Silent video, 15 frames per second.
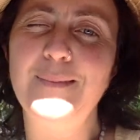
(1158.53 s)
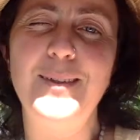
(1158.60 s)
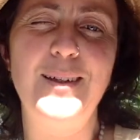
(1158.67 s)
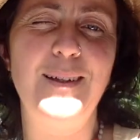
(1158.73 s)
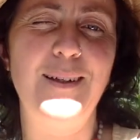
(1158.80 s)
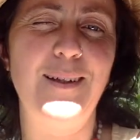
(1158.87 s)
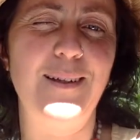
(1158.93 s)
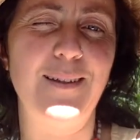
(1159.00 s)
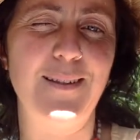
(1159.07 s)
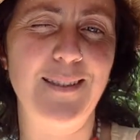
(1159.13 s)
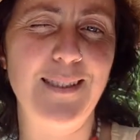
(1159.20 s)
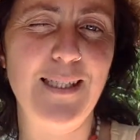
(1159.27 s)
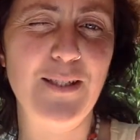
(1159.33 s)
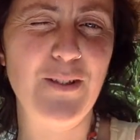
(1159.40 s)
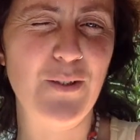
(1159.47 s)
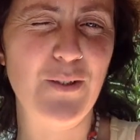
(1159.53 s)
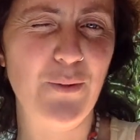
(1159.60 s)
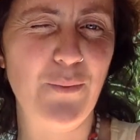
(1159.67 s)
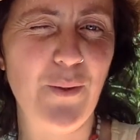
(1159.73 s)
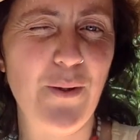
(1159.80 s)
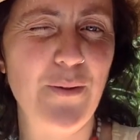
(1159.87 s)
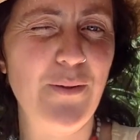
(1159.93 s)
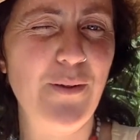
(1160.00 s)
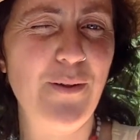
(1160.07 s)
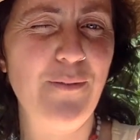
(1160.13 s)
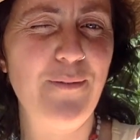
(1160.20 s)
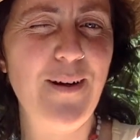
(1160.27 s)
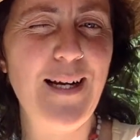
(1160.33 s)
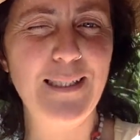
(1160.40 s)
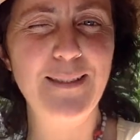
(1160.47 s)
Because they just grow too
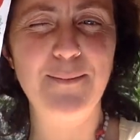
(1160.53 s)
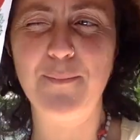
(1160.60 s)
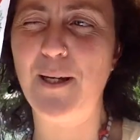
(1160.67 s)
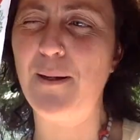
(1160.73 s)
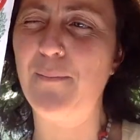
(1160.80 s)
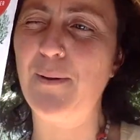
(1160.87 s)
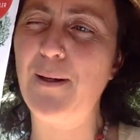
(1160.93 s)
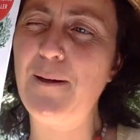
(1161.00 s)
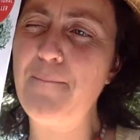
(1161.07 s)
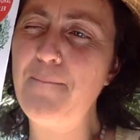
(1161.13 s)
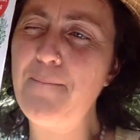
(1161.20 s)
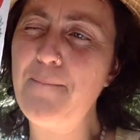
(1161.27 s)
fast, maybe.